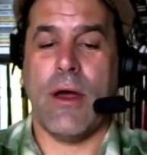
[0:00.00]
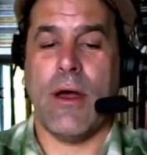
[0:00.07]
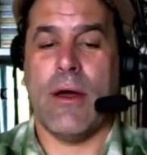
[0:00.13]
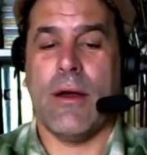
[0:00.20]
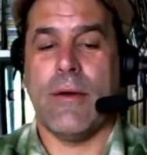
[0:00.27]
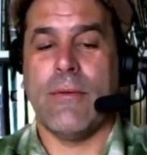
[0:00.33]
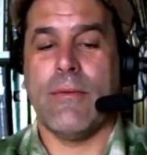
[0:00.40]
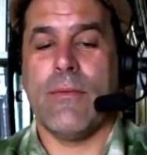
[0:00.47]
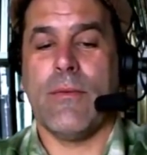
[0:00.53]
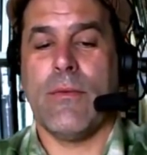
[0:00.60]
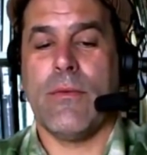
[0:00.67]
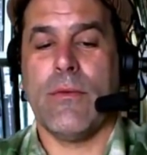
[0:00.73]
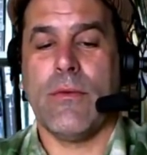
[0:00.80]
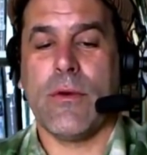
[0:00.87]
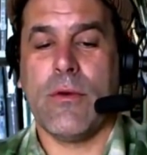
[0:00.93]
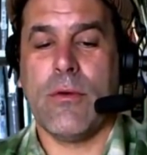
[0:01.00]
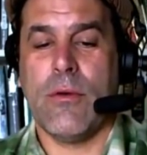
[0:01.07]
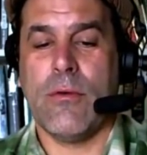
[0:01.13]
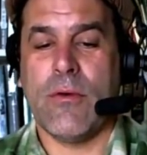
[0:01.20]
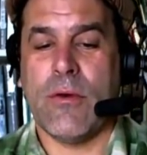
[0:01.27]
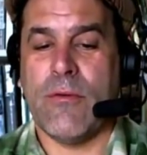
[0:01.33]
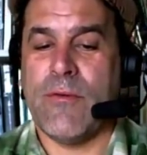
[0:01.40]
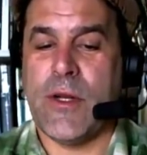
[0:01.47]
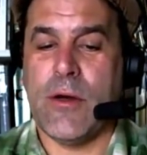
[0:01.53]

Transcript: Yes. The crew over at